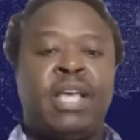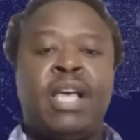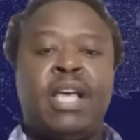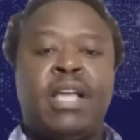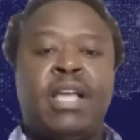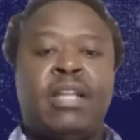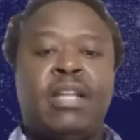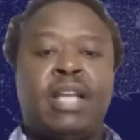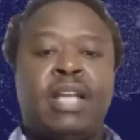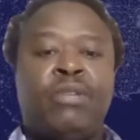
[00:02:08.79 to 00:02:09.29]

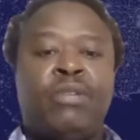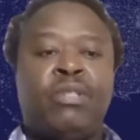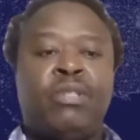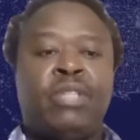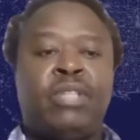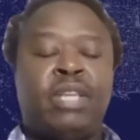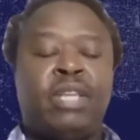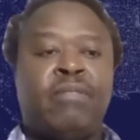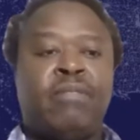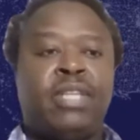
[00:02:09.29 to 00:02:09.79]
and an annual
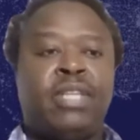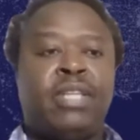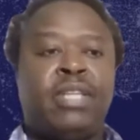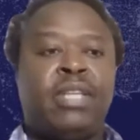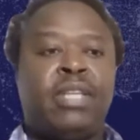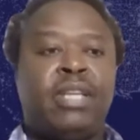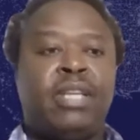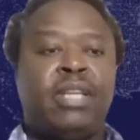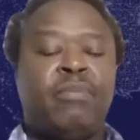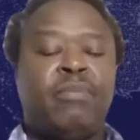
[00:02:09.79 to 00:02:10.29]
saving
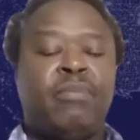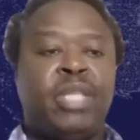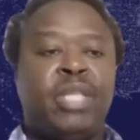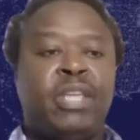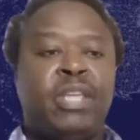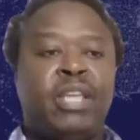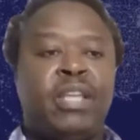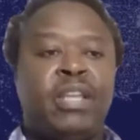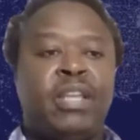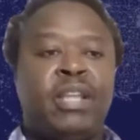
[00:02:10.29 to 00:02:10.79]
in
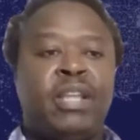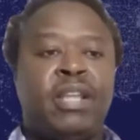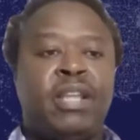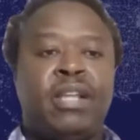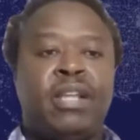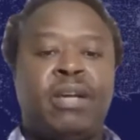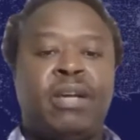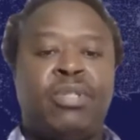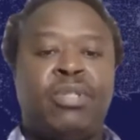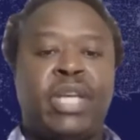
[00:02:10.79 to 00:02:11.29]
methane and
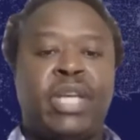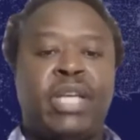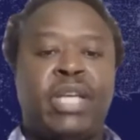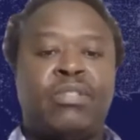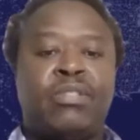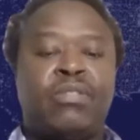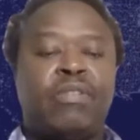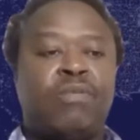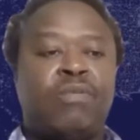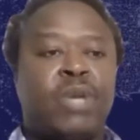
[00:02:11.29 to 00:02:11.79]
carbon
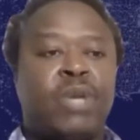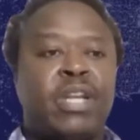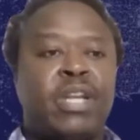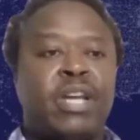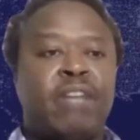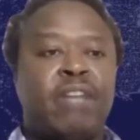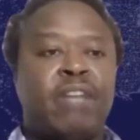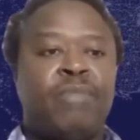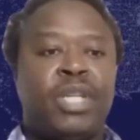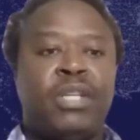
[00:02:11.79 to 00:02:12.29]
tax of
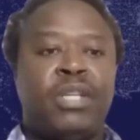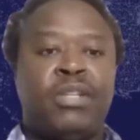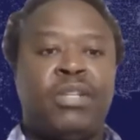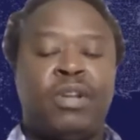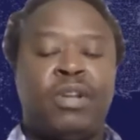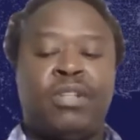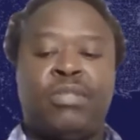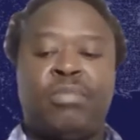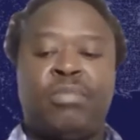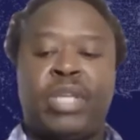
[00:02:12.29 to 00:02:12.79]
$1.5 million
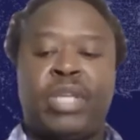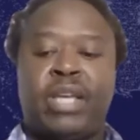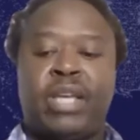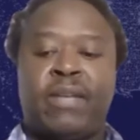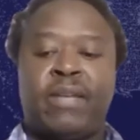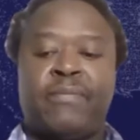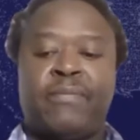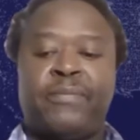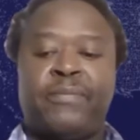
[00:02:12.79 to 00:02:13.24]
per year.